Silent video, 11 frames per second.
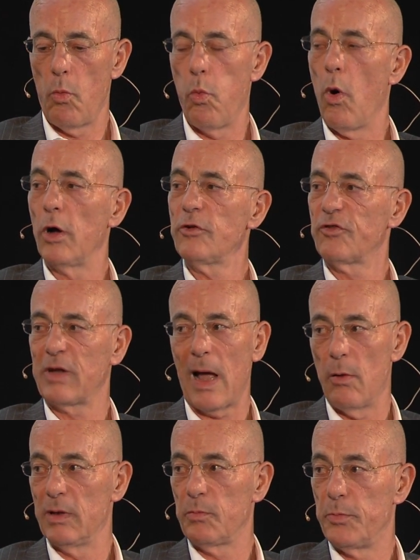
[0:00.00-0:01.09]
watched
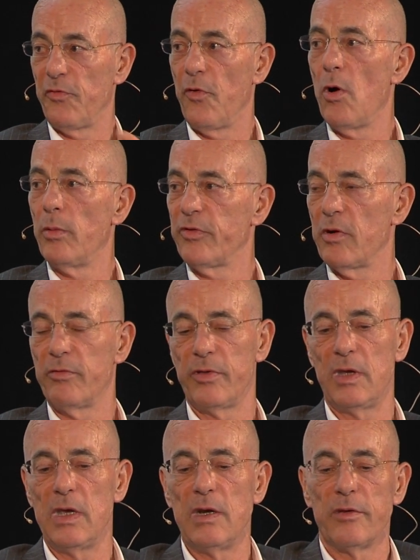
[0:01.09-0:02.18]
how it performs over the
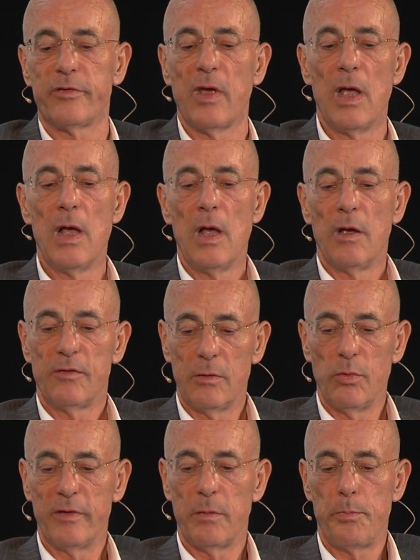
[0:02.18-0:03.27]
years. So it
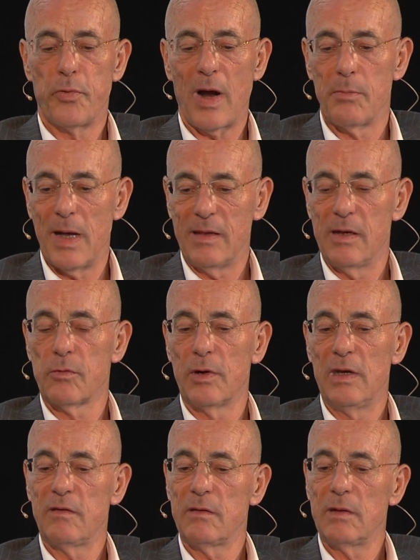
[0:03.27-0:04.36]
was a pragmatic
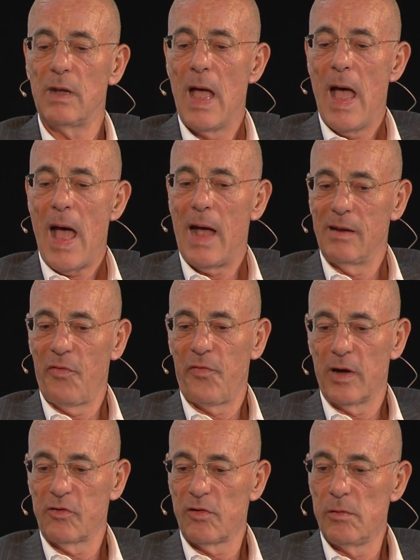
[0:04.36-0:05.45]
reason and a
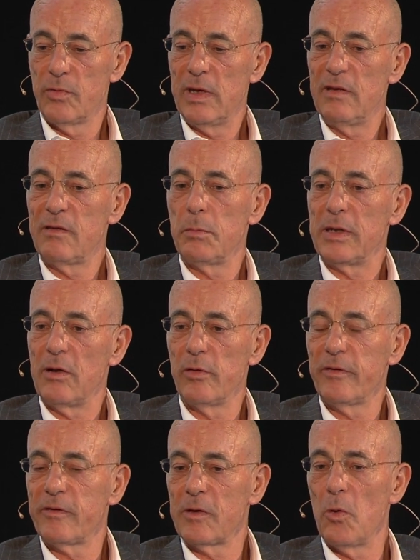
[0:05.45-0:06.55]
functional reason, but
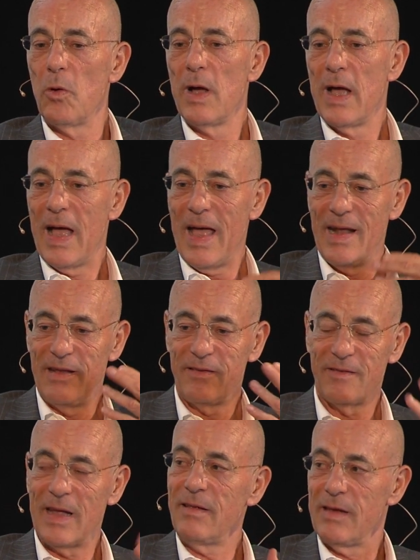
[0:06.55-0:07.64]
also an
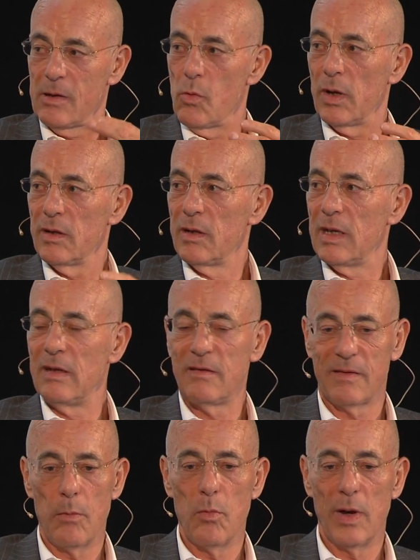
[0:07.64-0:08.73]
aesthetic one in
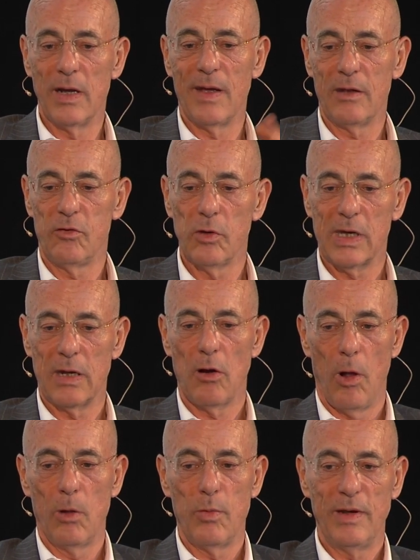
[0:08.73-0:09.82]
some way, that you can
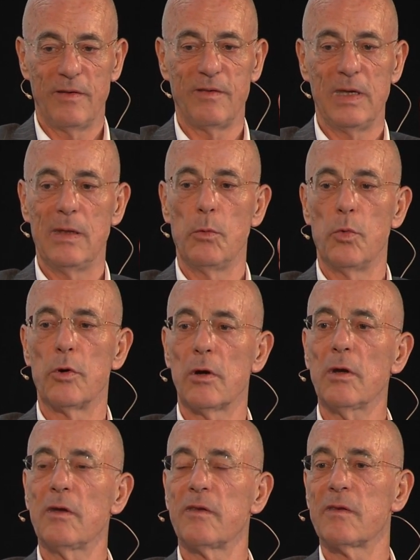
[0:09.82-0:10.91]
always see the
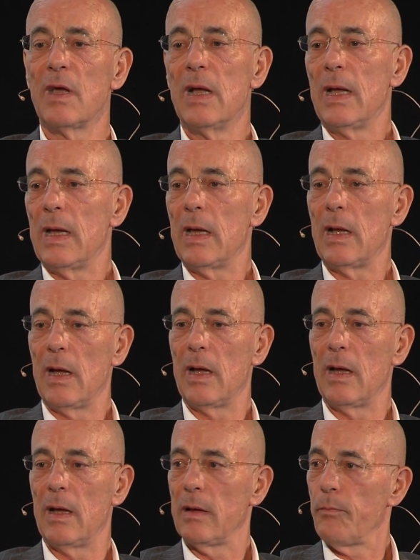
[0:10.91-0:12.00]
works
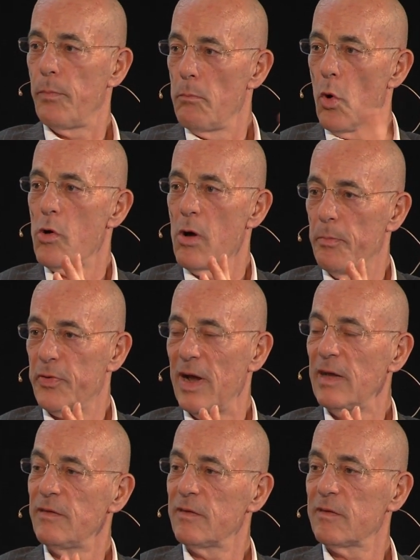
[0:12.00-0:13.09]
more
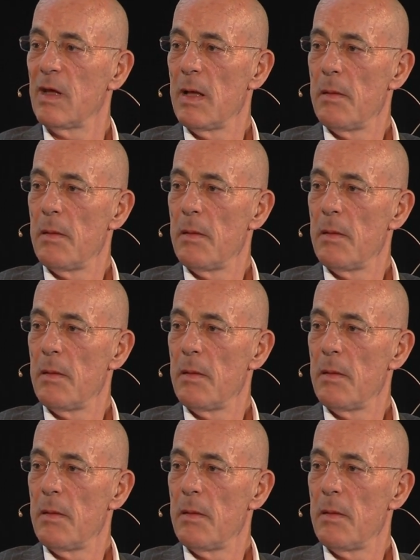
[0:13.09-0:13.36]
compressed,